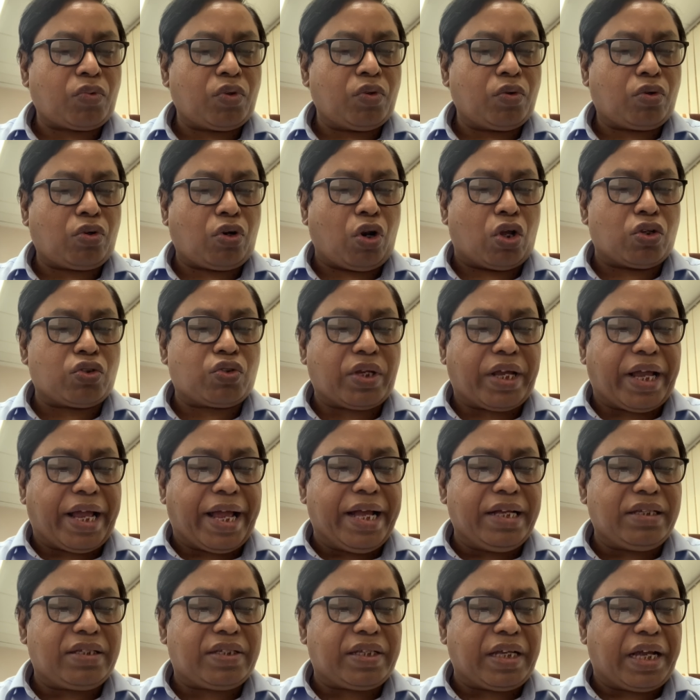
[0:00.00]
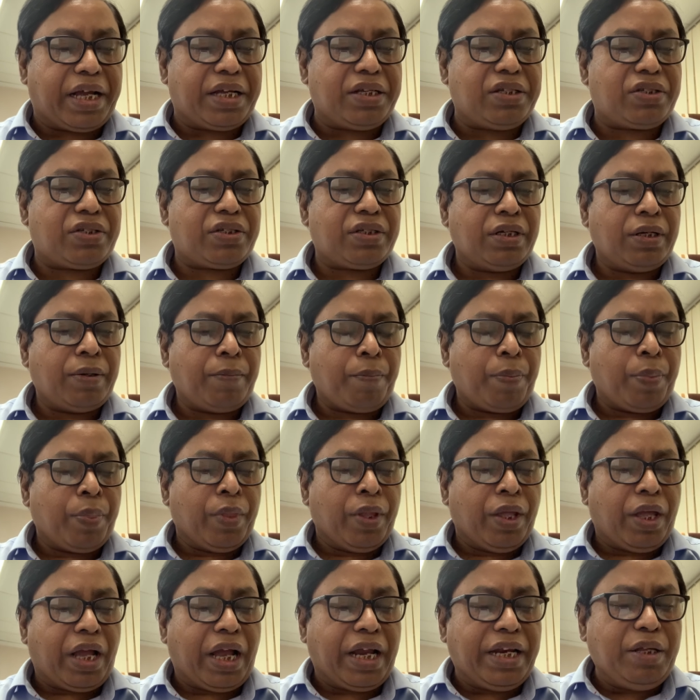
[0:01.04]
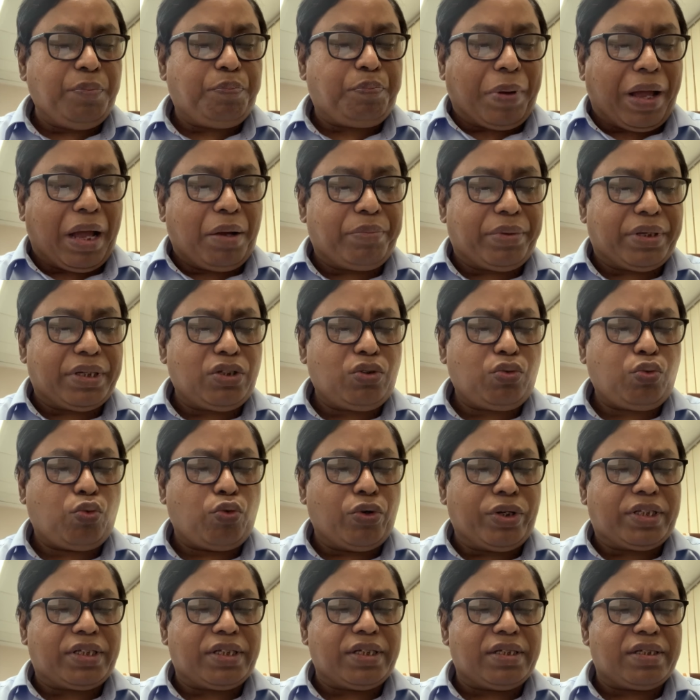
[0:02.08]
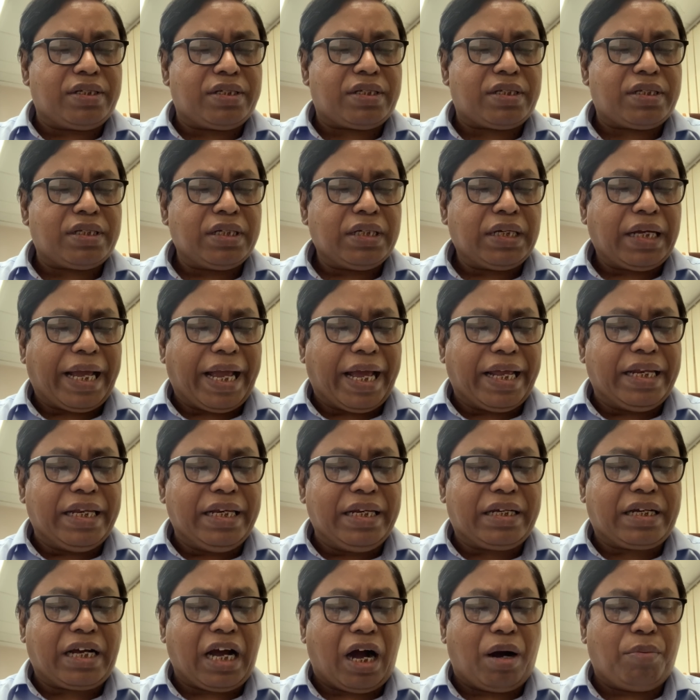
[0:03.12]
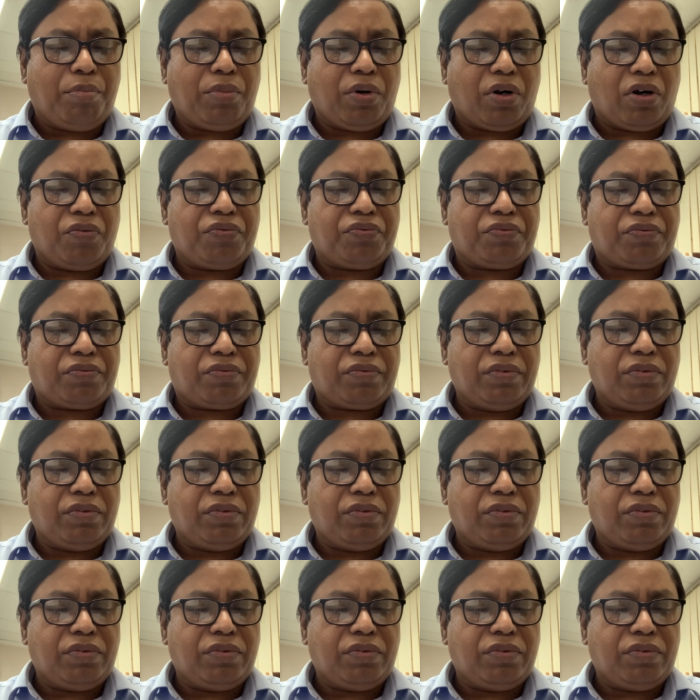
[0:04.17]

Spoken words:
clause A says, any payment which is an income of